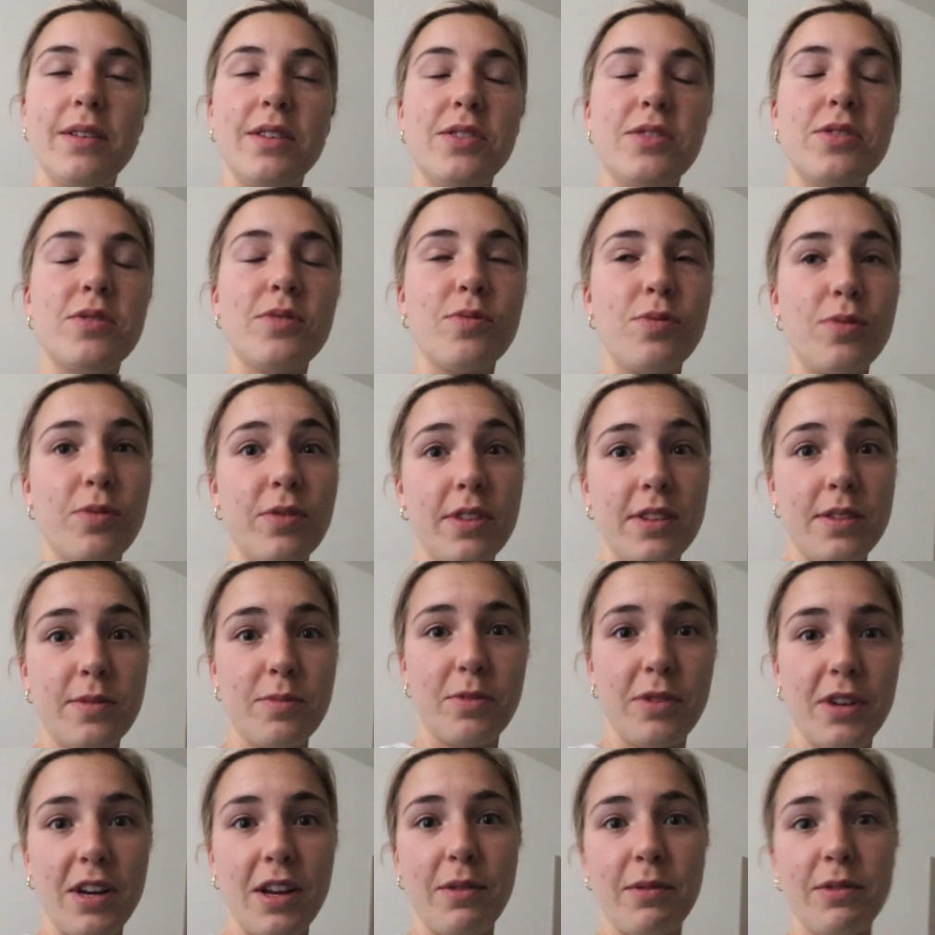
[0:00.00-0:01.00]
school
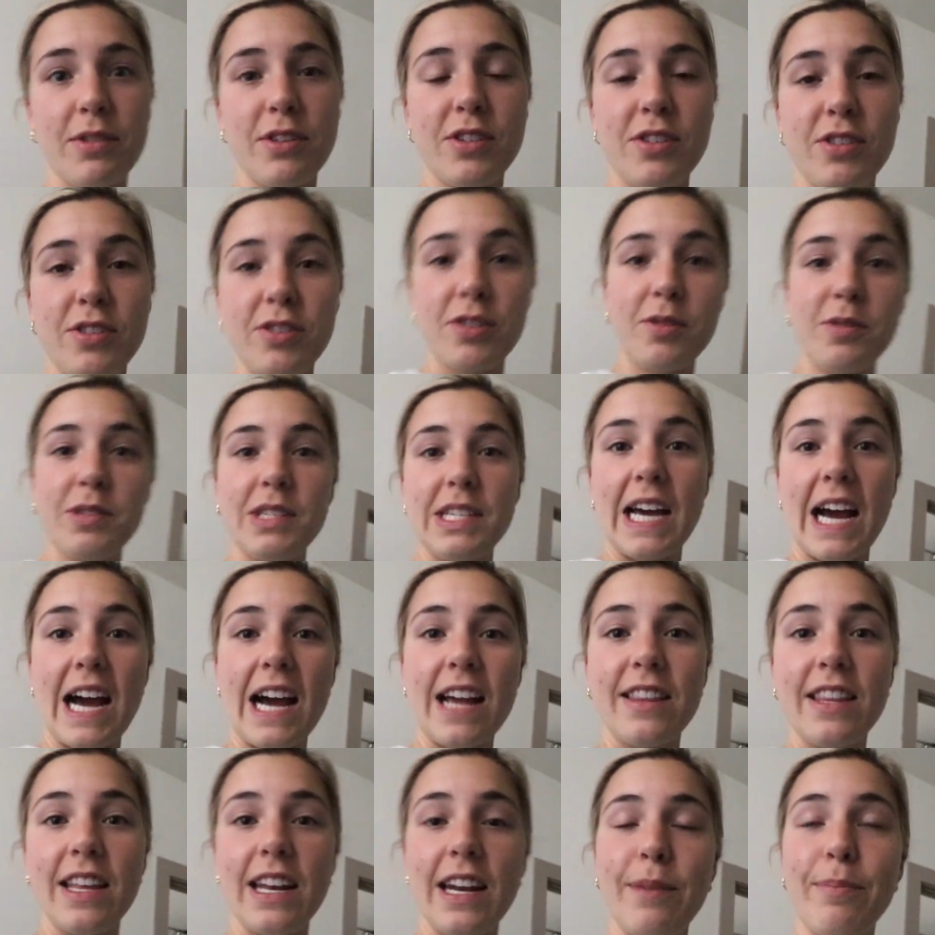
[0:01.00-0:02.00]
this morning which is so
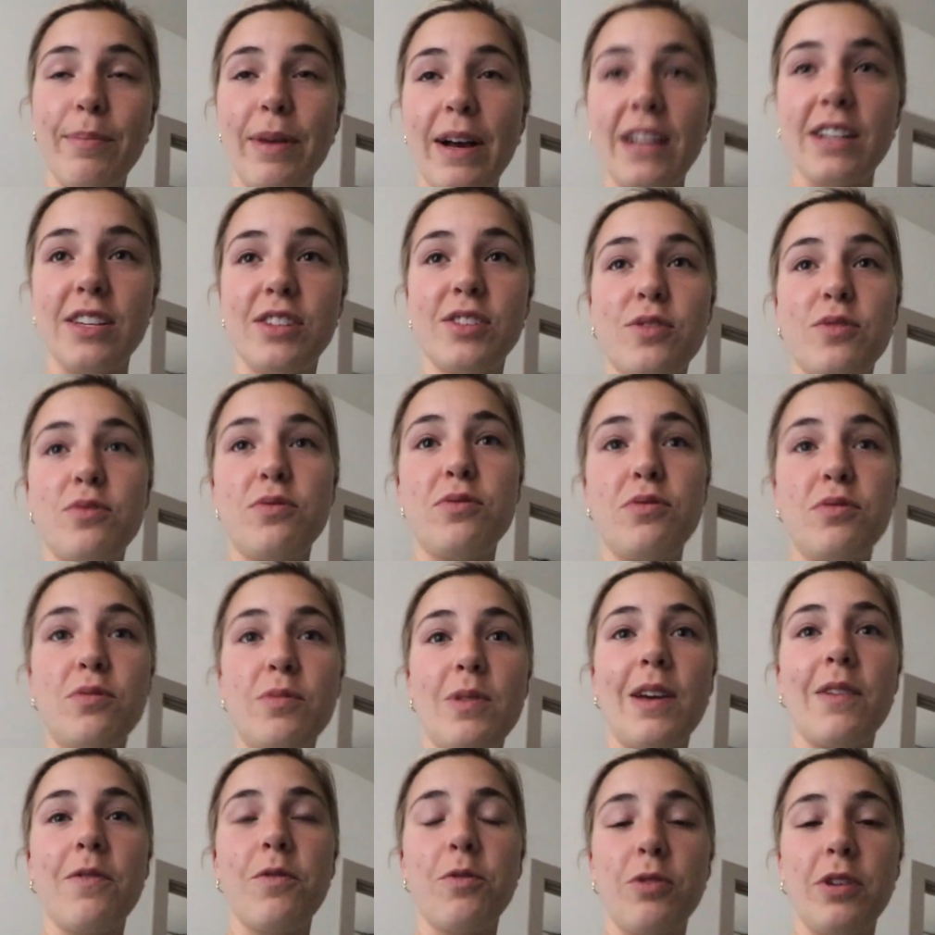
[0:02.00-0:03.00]
sad that I'm back to school.
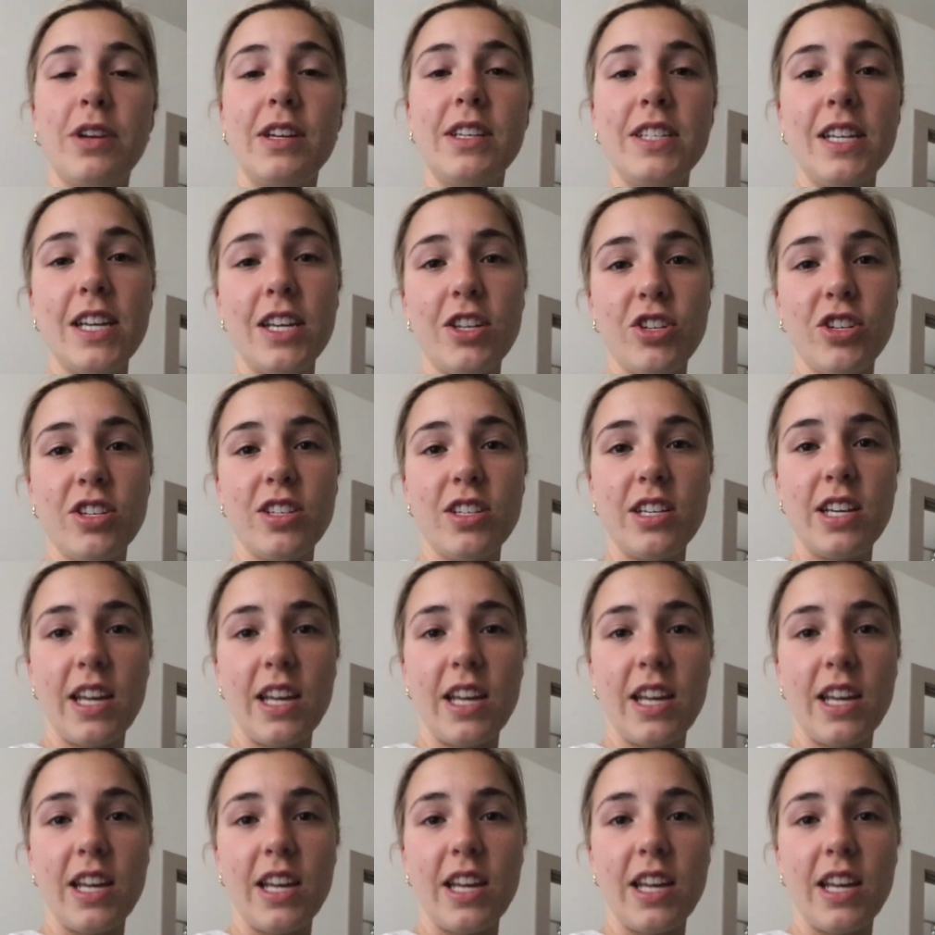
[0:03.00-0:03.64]
We have orientation.